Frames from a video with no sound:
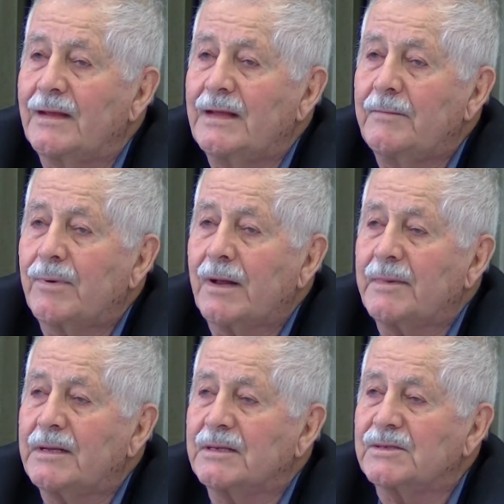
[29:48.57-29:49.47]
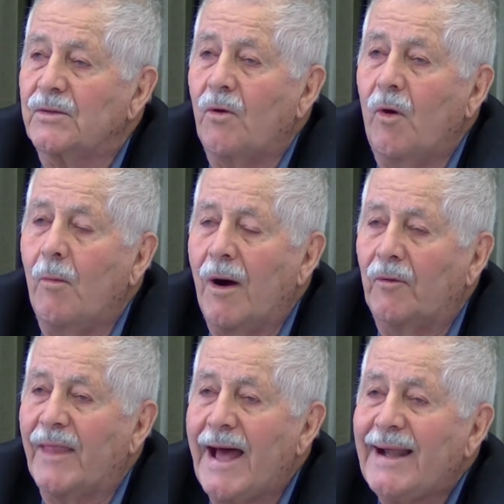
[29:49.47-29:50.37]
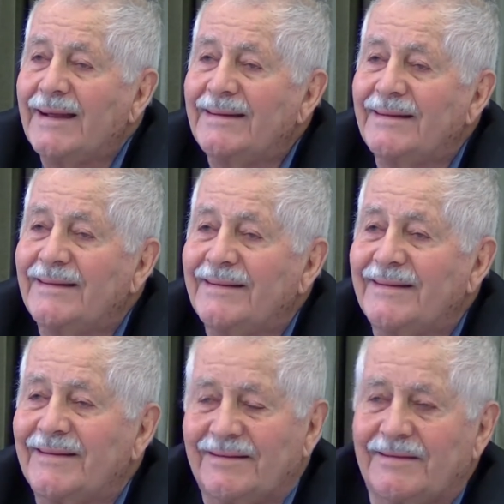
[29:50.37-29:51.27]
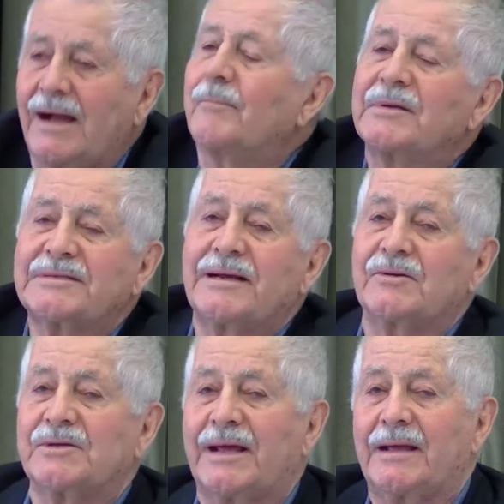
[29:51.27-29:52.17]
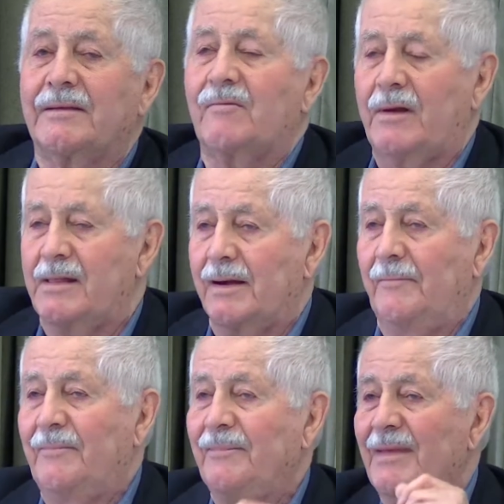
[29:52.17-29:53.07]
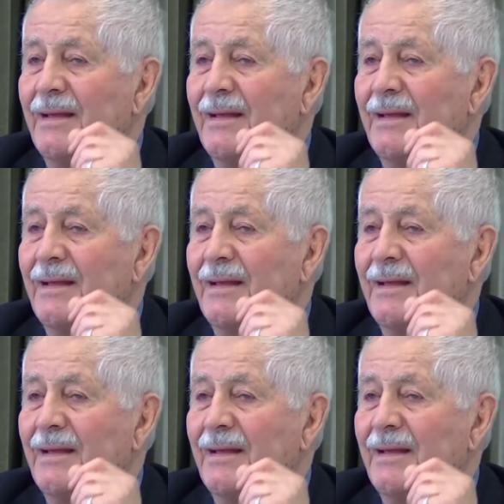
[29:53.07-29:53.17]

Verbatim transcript: he probably doesn't know about that. Up the stairs again, right up.